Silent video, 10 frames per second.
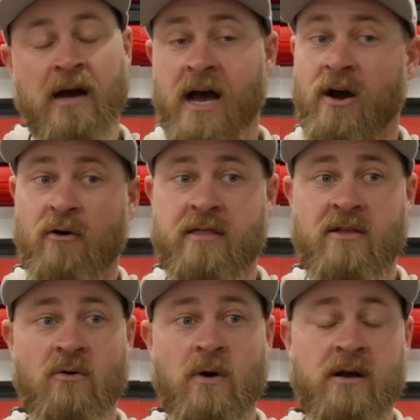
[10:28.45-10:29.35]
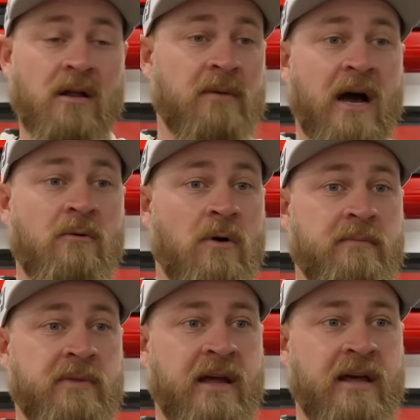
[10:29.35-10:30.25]
I always know what club I
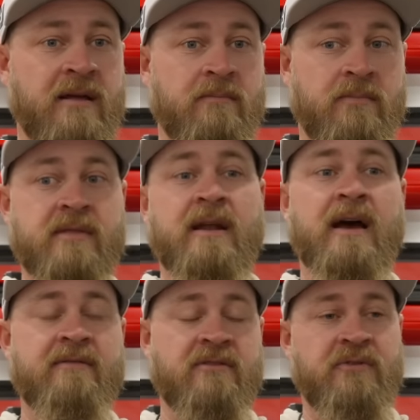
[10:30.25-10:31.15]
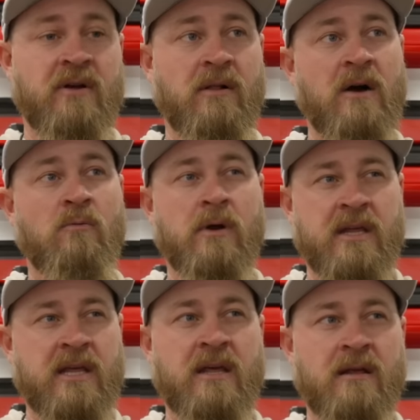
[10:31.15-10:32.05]
want him to hit, but then I have to feel out what
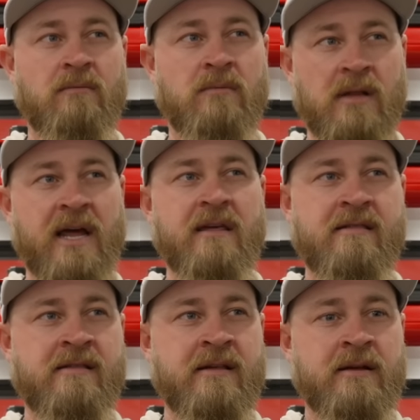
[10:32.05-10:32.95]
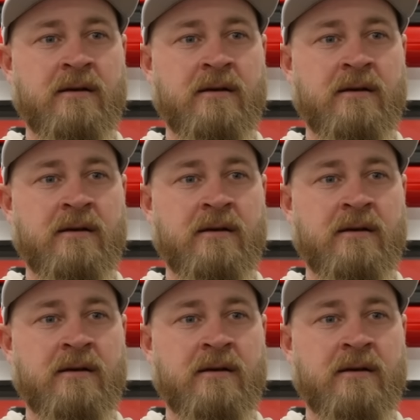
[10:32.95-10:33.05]
he likes.